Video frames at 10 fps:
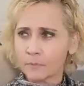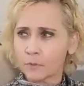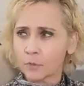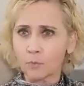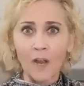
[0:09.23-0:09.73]

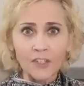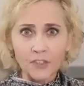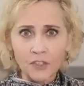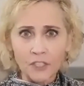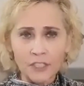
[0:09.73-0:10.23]

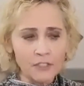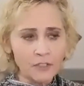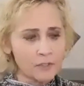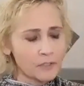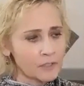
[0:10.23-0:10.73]
directionless
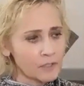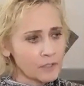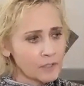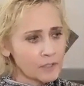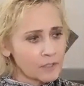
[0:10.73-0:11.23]
or
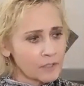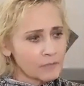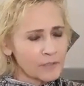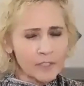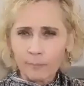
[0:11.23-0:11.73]

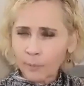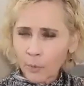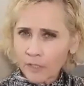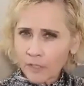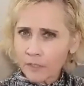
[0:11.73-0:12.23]
feeling
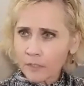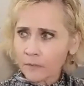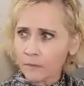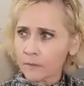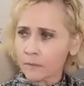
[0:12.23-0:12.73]
pointless
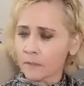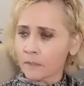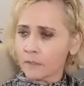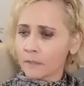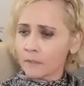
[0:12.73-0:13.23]
or
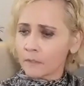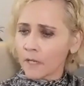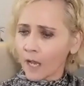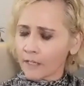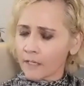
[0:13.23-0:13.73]

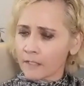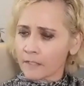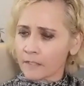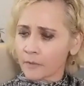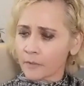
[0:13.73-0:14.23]
not
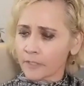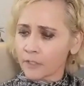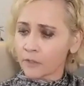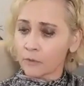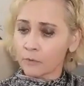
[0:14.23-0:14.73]
necessarily
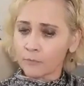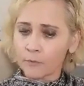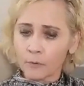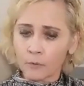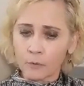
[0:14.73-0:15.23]

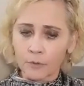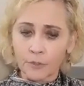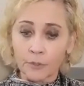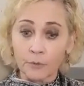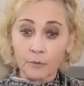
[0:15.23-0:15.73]
useful or
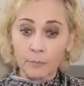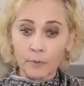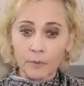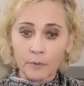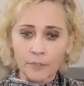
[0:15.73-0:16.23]

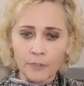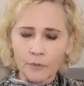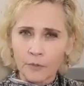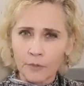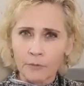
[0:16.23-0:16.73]
usable, and you
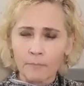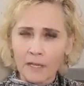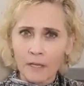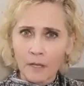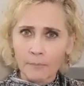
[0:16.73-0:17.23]
know you may
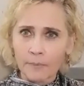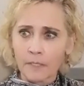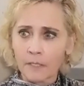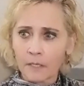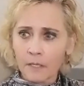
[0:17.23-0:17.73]
not
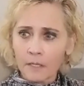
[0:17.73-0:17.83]
be